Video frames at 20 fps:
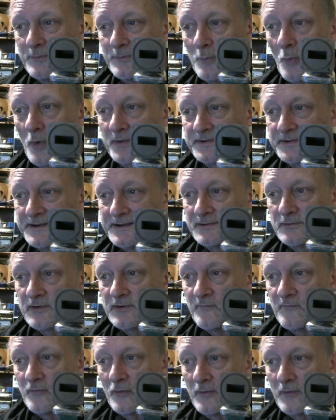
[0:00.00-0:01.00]
what he's
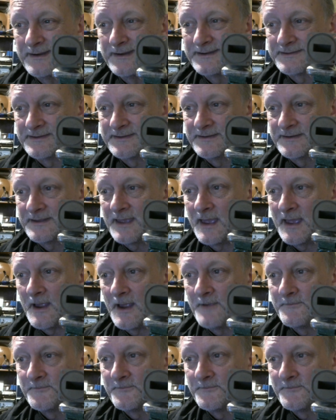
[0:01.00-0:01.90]
looking for isn't there.